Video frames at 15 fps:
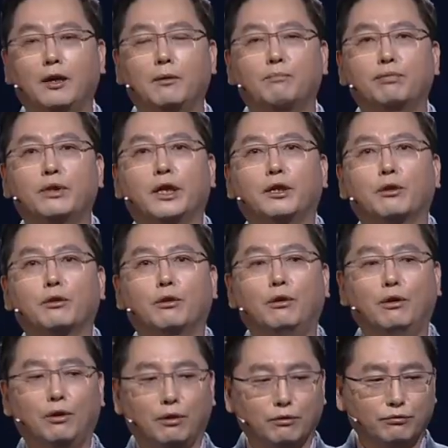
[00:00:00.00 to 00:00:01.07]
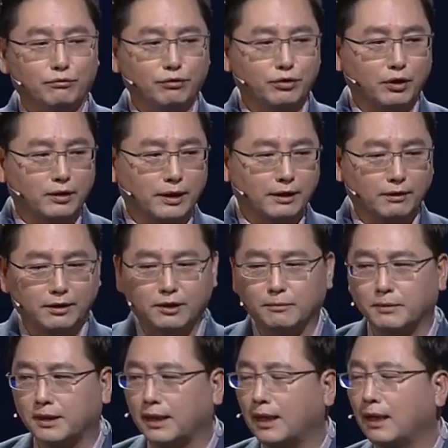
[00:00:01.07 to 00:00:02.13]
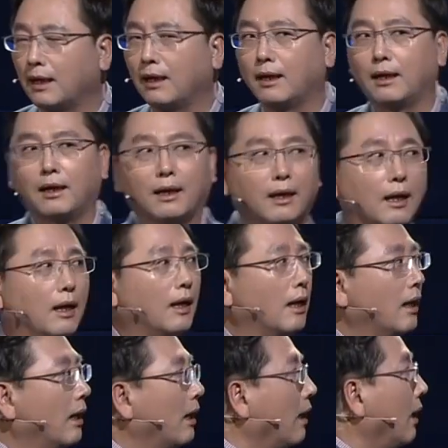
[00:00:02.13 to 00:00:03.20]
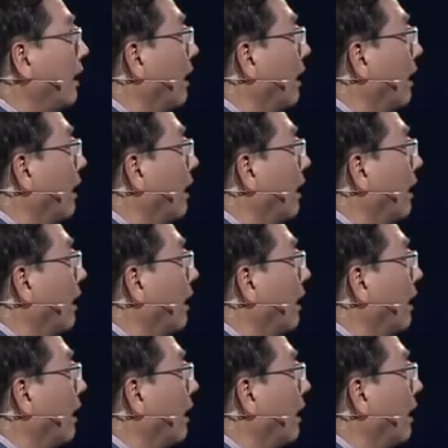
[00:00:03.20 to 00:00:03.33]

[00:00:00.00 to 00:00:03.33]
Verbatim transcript: IT ecosystems are composed of four different